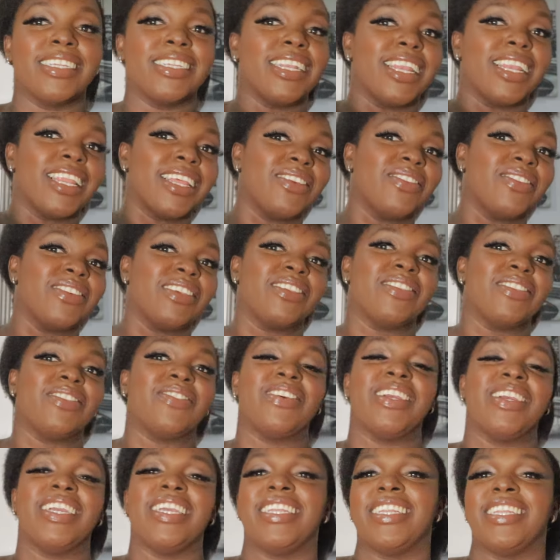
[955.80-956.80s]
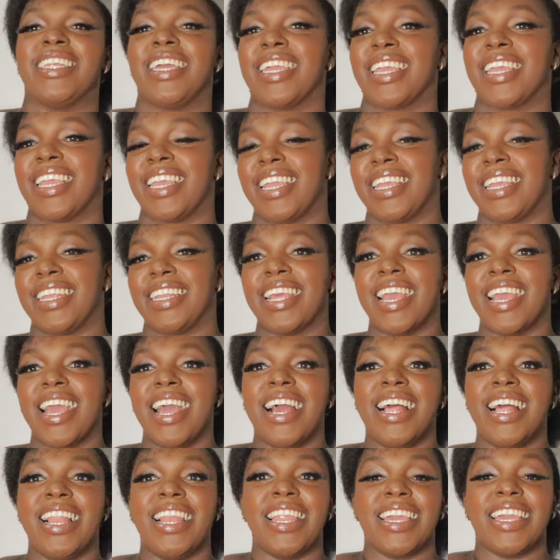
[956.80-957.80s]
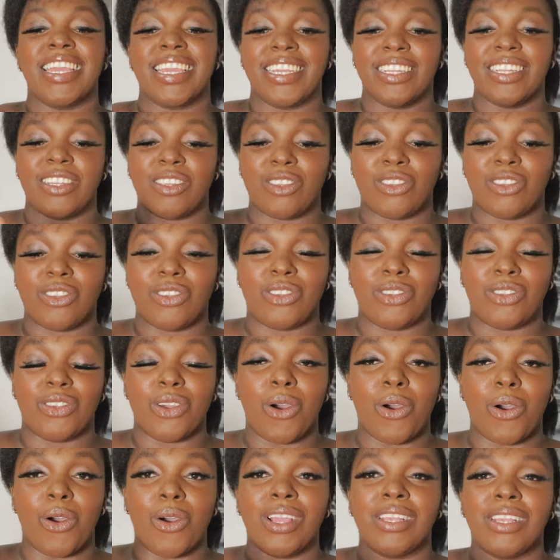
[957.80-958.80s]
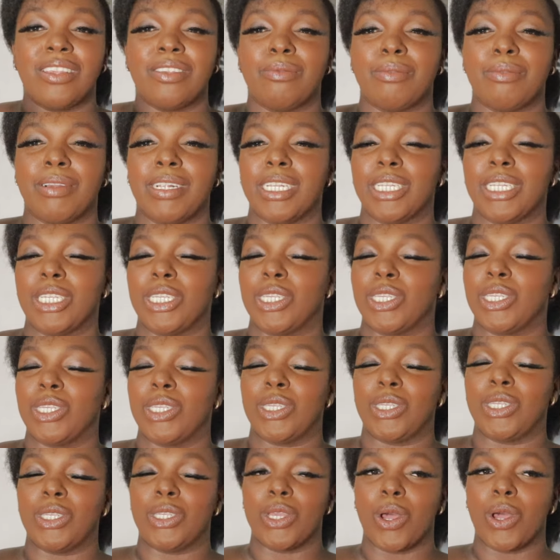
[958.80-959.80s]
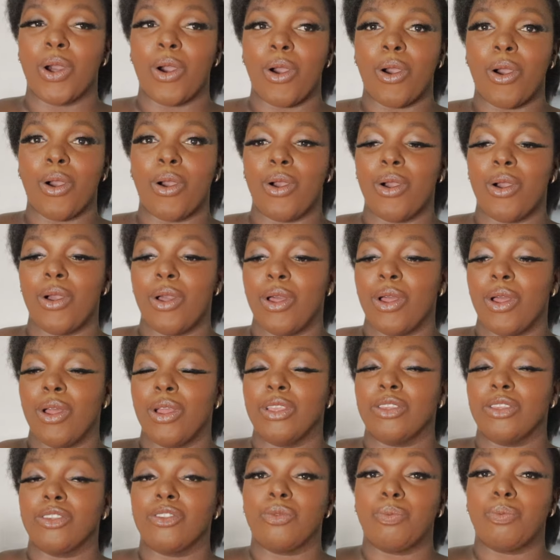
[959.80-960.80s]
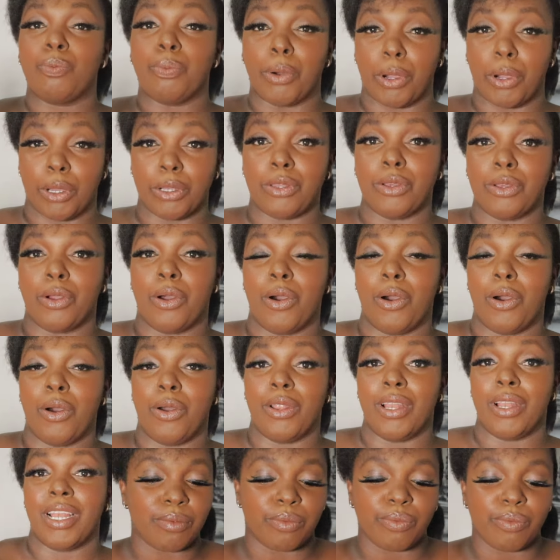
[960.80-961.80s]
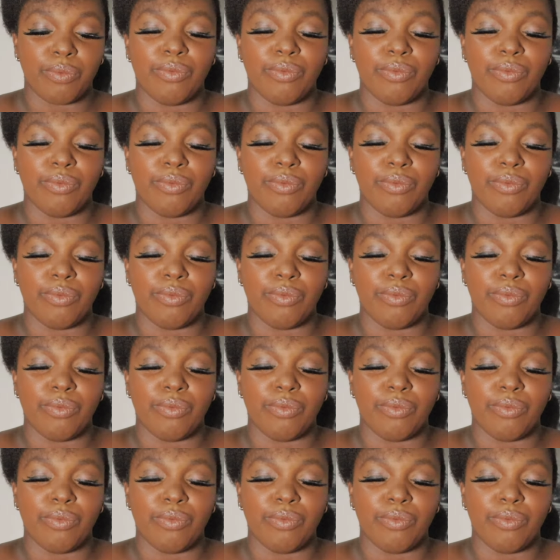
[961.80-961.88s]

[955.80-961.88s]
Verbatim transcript: Let me spray it again. Like, it's so, it smells so spot on.